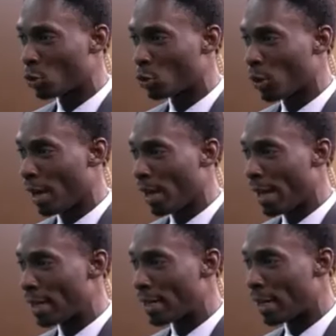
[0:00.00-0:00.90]

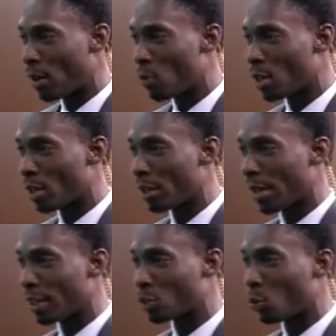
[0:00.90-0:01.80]
And we
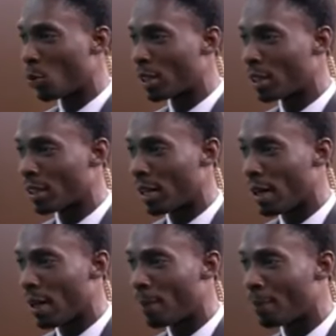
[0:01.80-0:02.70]
connect with
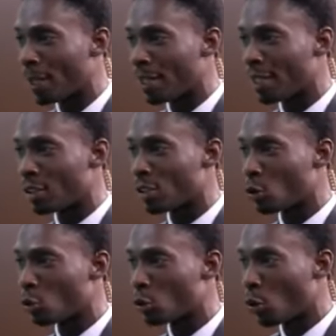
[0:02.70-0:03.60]

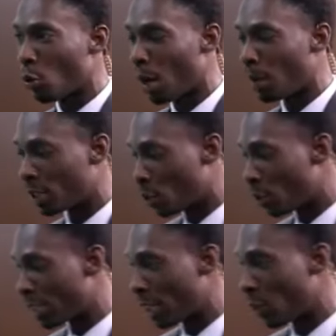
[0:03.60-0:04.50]
Nelson Kudjo-Kwabeji,
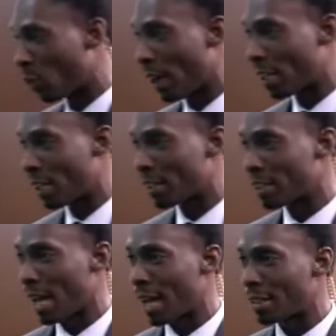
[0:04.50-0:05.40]
who is head of
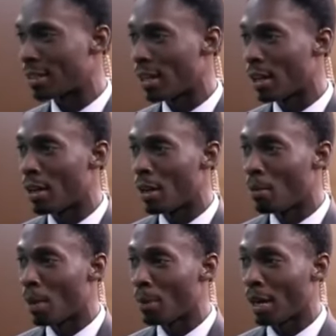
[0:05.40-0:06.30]
finance at
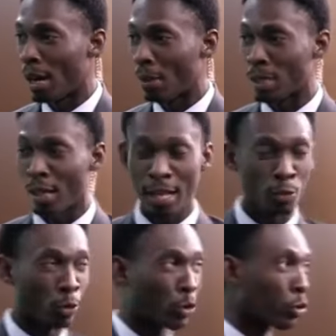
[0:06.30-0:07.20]
Melbourne Capital,
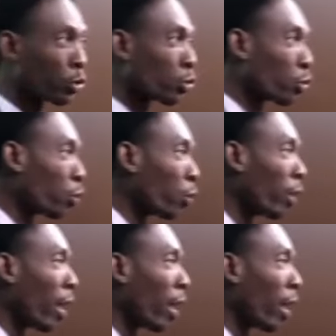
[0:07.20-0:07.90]
as we continue to